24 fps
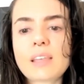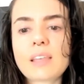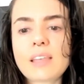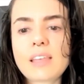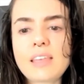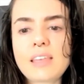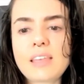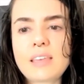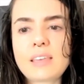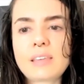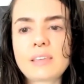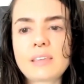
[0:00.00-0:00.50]

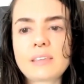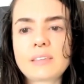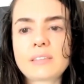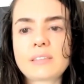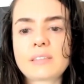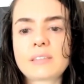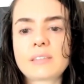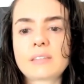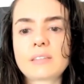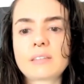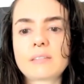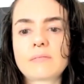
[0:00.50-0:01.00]

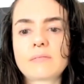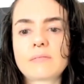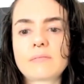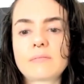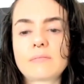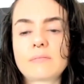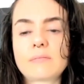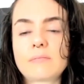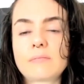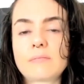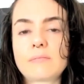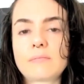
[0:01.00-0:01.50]
is
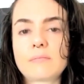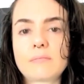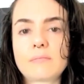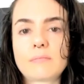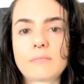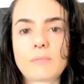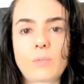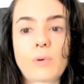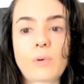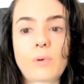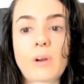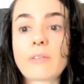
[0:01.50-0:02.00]

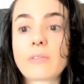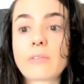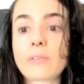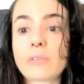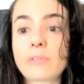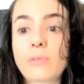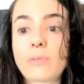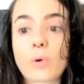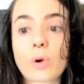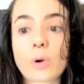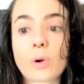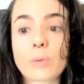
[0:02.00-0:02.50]
whatever
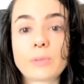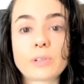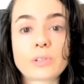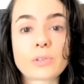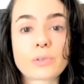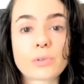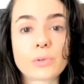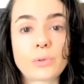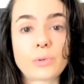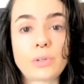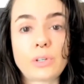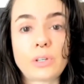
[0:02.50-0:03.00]
form is
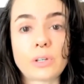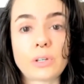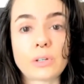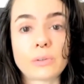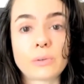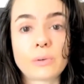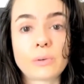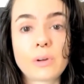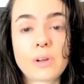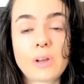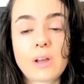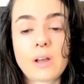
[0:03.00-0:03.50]
true to
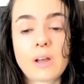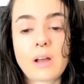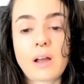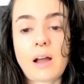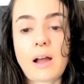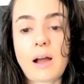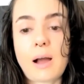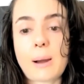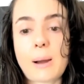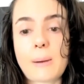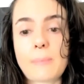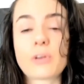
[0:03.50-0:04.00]
you,
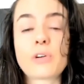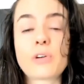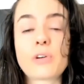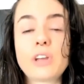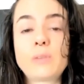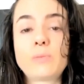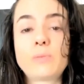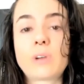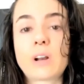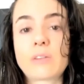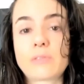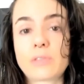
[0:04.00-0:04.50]
or
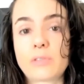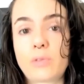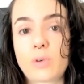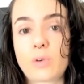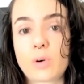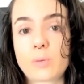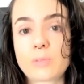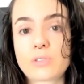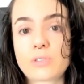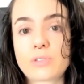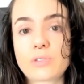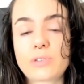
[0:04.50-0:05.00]
in whatever
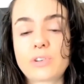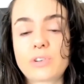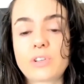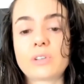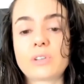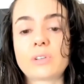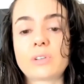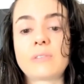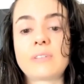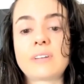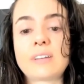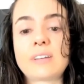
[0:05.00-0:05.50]
form is true to
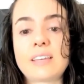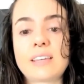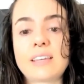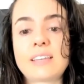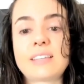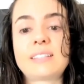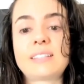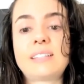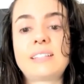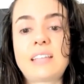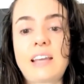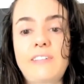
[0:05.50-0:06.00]
you,
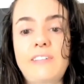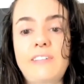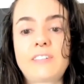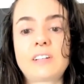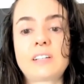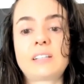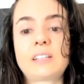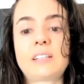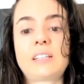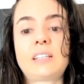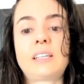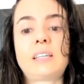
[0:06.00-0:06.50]
is
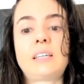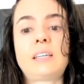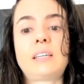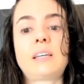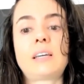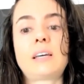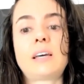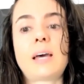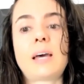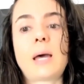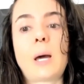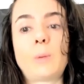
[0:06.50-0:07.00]
definitely
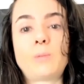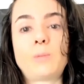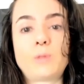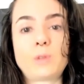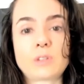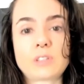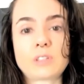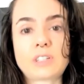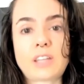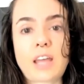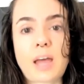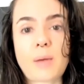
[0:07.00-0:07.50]
a helpful
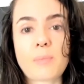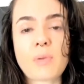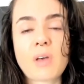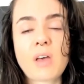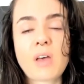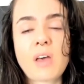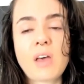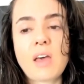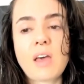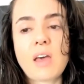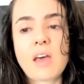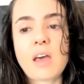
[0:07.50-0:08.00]
step.
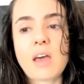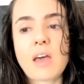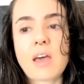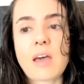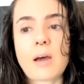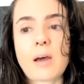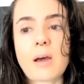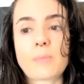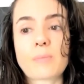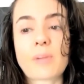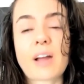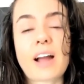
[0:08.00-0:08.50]

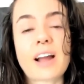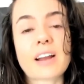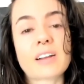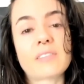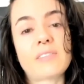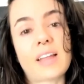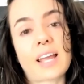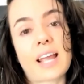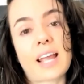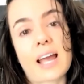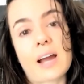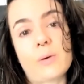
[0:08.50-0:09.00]
Kind of
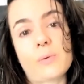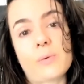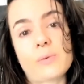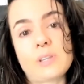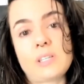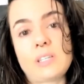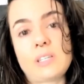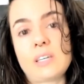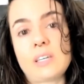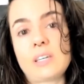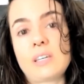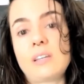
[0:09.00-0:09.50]
like how we
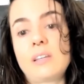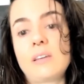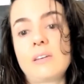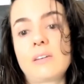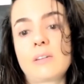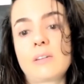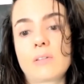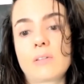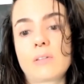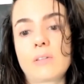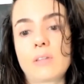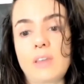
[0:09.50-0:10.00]
did
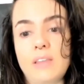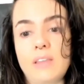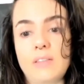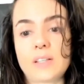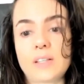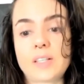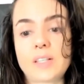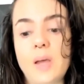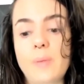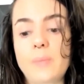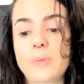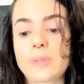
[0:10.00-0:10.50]
in
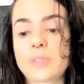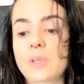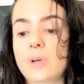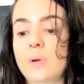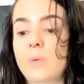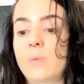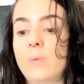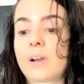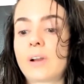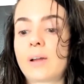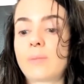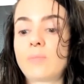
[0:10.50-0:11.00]
this
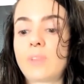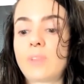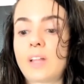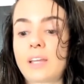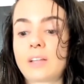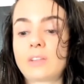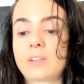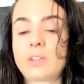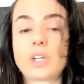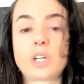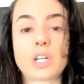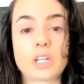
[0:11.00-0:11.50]
episode when I'm
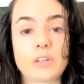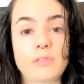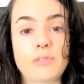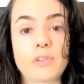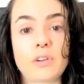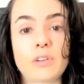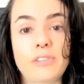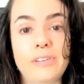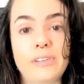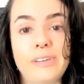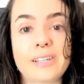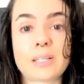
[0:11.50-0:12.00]
like, look, if
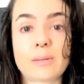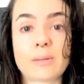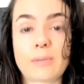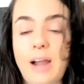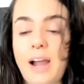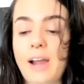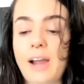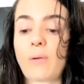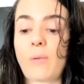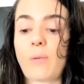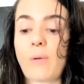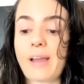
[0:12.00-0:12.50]
you're feeling some
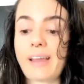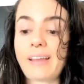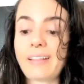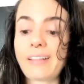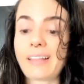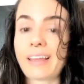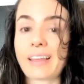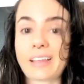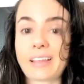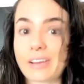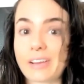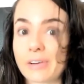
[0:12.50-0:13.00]
kind of way,
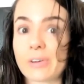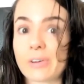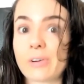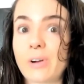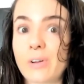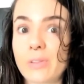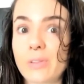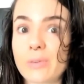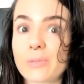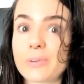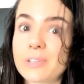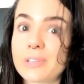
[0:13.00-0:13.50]
like here are
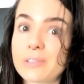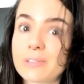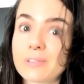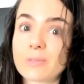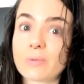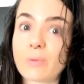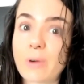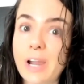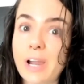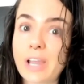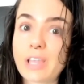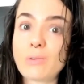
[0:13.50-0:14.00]
all the reasons
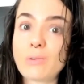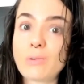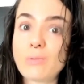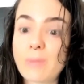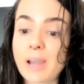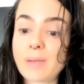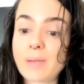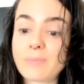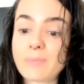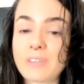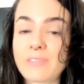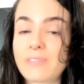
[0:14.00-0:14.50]
why you
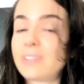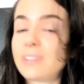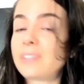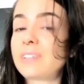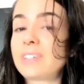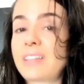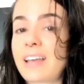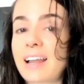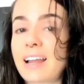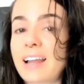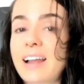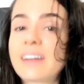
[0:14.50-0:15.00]
might be
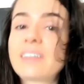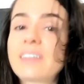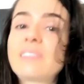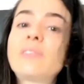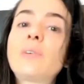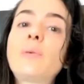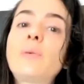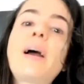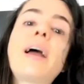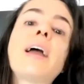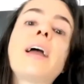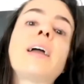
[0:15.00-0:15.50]
feeling that kind of
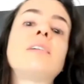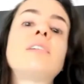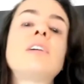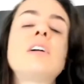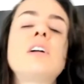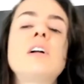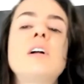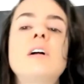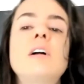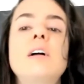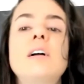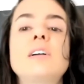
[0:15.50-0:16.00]
a way,
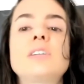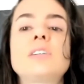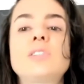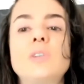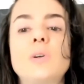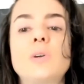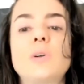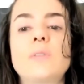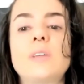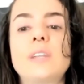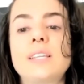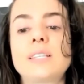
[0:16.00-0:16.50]

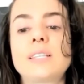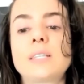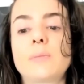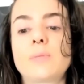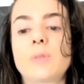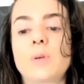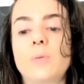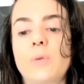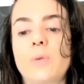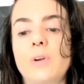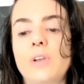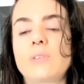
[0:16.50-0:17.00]
so that it's
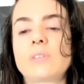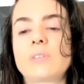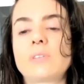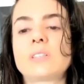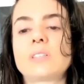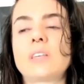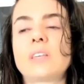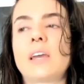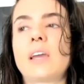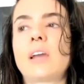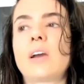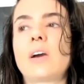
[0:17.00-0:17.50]
something where you can
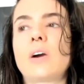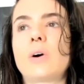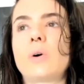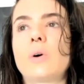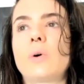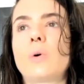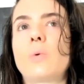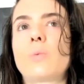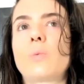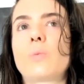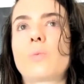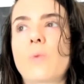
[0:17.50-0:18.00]
say,
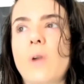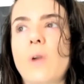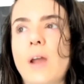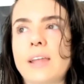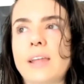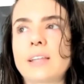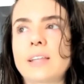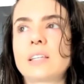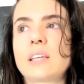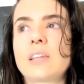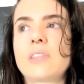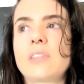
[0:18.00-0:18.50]
oh,
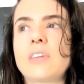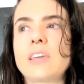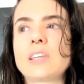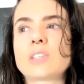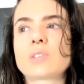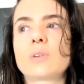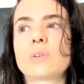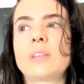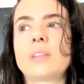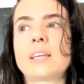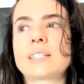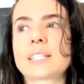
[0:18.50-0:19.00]
right, things
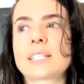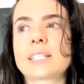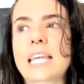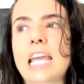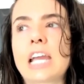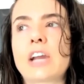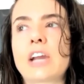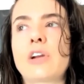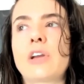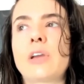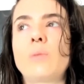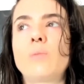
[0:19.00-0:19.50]
are less
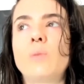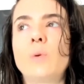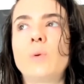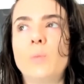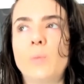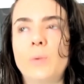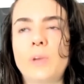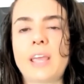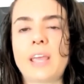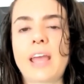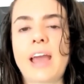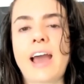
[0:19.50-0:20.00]
scary when
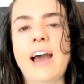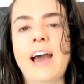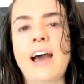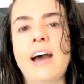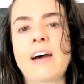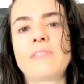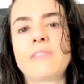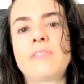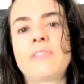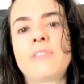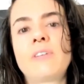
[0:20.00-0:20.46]
we have